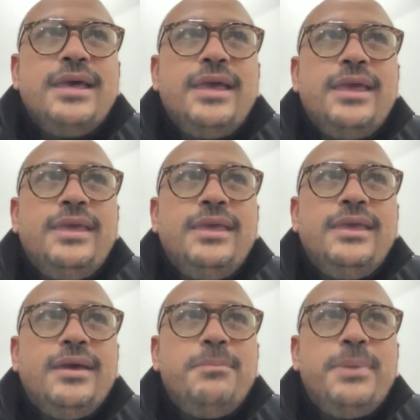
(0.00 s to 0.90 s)

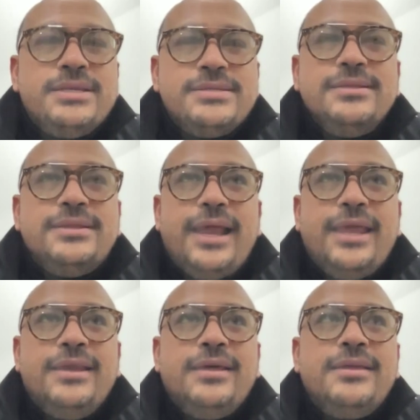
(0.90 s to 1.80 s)
a personal
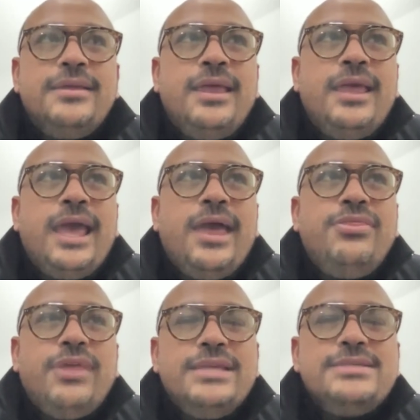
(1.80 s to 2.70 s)
trainer
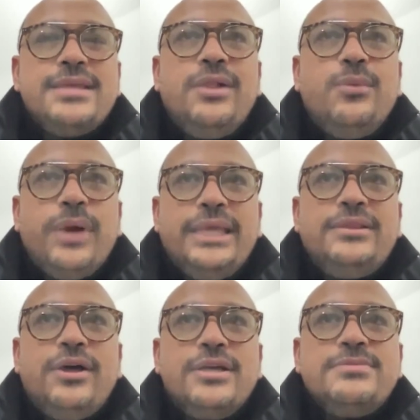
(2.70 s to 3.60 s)
and they sell
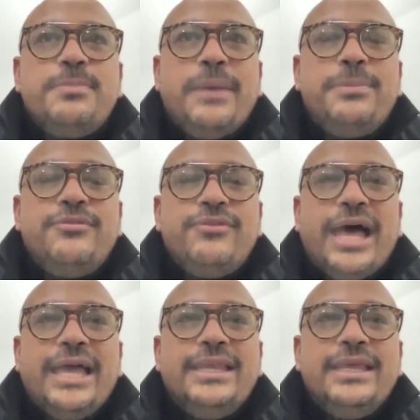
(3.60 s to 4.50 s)
weight loss by
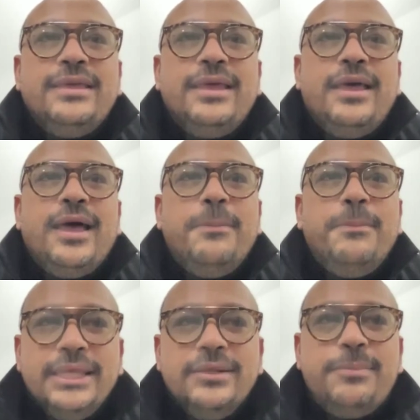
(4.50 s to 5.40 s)
providing a
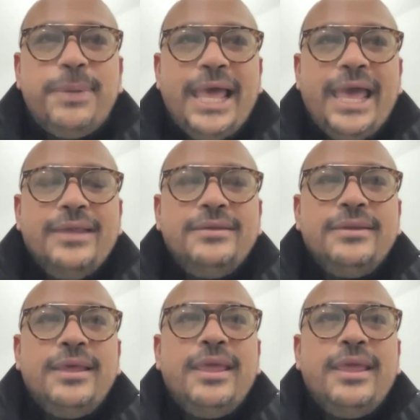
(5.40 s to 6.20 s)
meal plan